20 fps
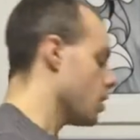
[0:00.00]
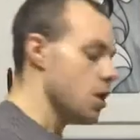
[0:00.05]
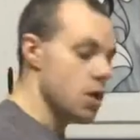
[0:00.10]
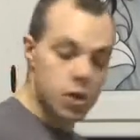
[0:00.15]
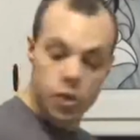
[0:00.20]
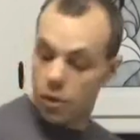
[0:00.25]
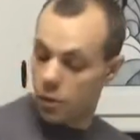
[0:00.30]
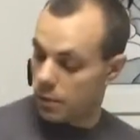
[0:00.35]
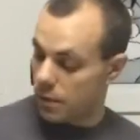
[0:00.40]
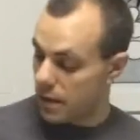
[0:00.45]

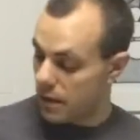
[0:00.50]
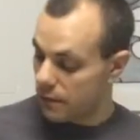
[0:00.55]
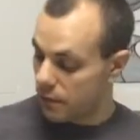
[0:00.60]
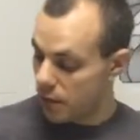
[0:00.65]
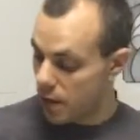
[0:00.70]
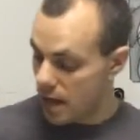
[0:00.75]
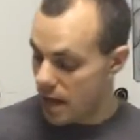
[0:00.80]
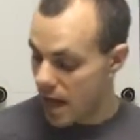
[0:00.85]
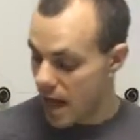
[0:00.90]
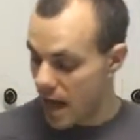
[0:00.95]
So whenever
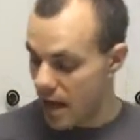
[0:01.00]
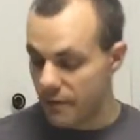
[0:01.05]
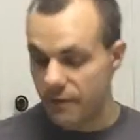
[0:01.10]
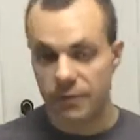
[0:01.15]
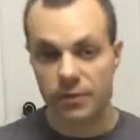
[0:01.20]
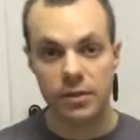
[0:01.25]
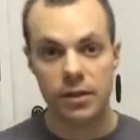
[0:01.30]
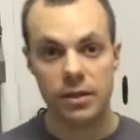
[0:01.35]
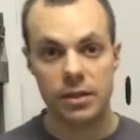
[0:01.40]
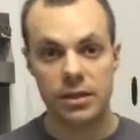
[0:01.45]
I have
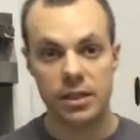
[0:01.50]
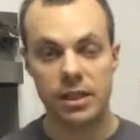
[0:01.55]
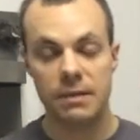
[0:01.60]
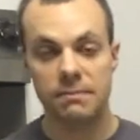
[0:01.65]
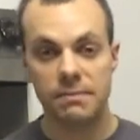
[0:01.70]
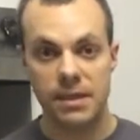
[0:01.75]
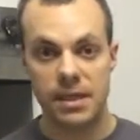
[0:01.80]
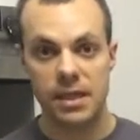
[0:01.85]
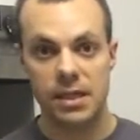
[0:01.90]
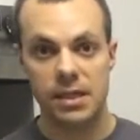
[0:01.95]

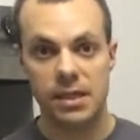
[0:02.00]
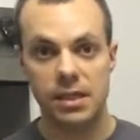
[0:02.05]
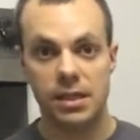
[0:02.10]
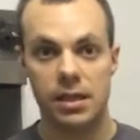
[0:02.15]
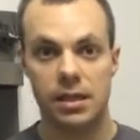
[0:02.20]
chickpeas,